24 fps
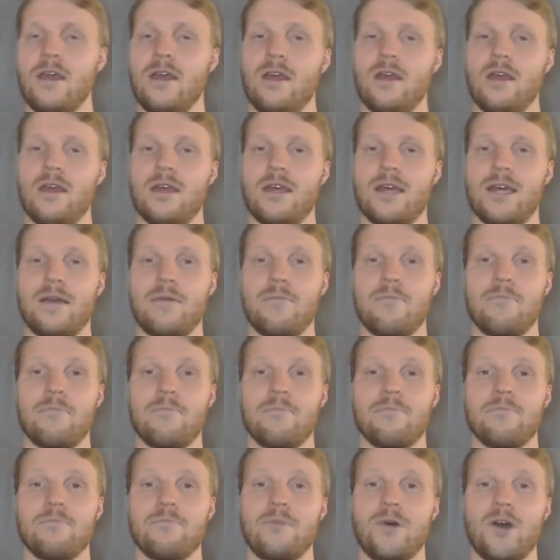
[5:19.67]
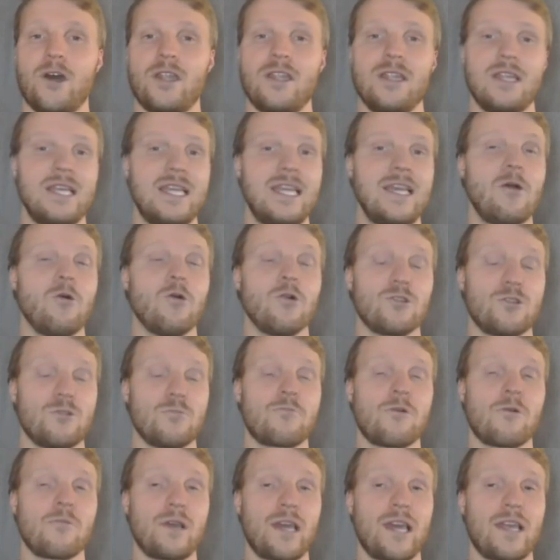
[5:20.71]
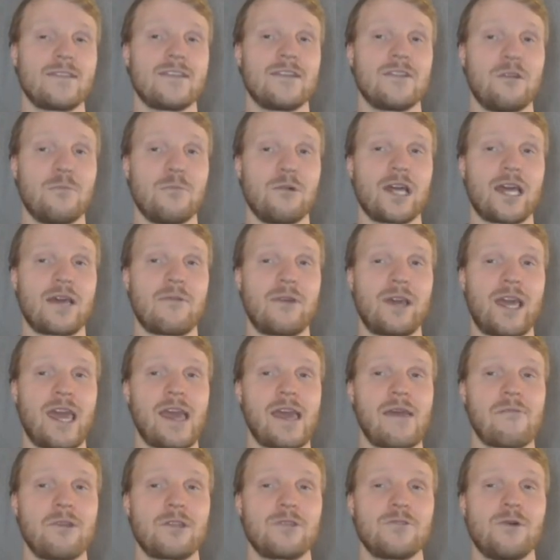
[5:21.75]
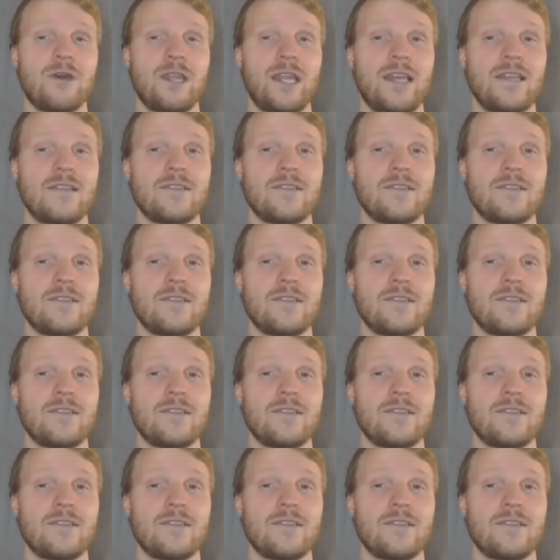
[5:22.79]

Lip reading: But he also probably gets a double game week in game week 20.